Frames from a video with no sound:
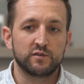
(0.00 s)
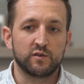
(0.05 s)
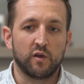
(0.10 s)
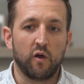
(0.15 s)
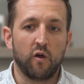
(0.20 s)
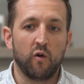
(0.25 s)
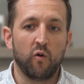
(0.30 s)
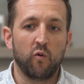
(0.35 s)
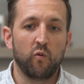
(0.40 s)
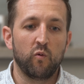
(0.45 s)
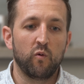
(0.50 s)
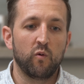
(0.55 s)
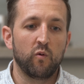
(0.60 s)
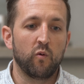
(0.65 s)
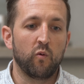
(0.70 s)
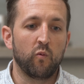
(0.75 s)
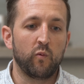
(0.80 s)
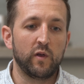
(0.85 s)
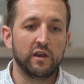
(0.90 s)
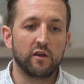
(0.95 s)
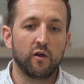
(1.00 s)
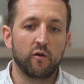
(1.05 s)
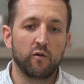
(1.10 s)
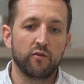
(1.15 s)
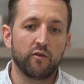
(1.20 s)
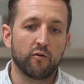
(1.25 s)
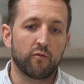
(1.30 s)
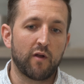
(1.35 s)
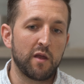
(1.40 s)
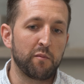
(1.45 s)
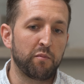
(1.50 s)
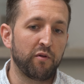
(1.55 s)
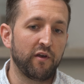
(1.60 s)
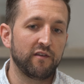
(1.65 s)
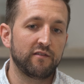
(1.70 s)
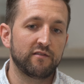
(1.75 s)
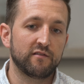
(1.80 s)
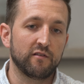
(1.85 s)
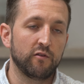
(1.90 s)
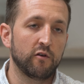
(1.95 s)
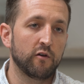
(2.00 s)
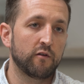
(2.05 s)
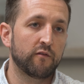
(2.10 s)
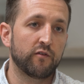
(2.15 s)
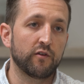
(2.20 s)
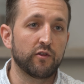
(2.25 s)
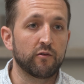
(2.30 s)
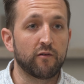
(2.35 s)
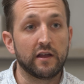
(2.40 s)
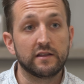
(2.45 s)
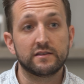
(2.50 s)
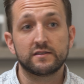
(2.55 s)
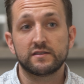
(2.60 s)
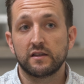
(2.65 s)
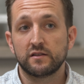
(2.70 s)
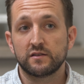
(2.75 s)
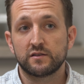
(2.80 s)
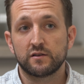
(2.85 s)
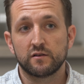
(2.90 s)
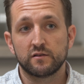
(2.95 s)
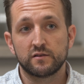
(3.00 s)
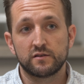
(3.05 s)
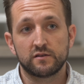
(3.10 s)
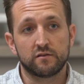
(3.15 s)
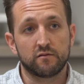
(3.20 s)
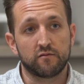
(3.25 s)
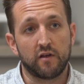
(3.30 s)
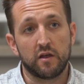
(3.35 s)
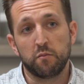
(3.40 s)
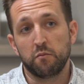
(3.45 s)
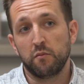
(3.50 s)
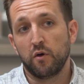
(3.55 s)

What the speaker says: So we know the right place to look for the right sensors, the right